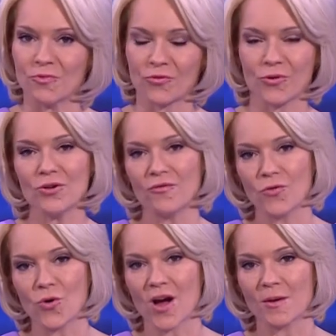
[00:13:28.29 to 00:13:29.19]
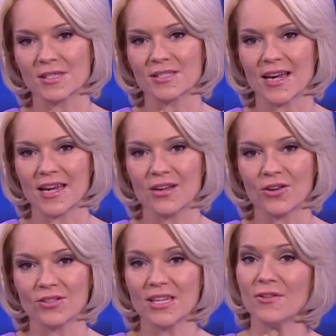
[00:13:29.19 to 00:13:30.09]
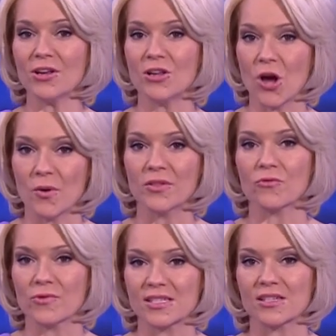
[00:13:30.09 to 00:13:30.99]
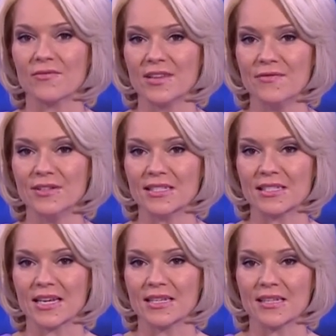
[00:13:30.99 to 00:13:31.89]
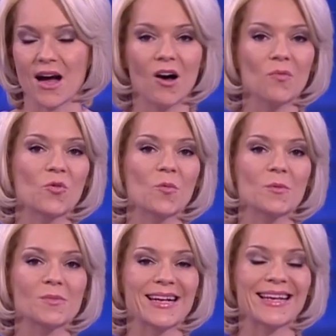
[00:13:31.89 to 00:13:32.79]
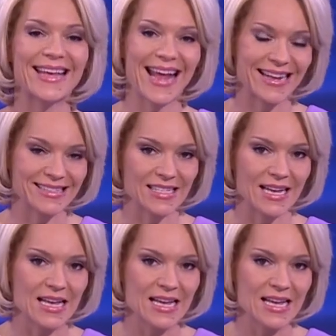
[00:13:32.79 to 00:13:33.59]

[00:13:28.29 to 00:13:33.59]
3 or 4 cups a day could even lower the risk of liver disease, heart problems and cancer.